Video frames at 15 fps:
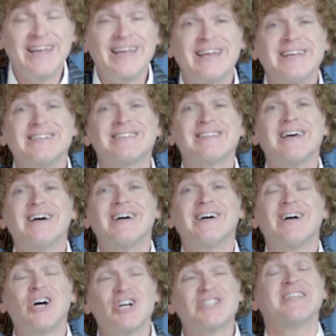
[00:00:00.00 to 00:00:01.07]
is
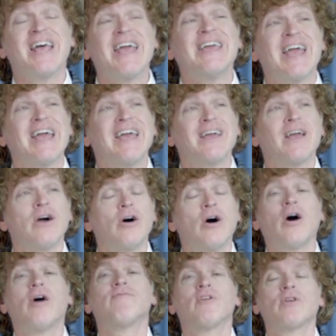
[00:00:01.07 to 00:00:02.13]
a saying
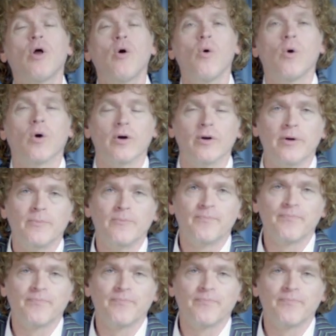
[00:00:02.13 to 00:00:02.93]
of the Lord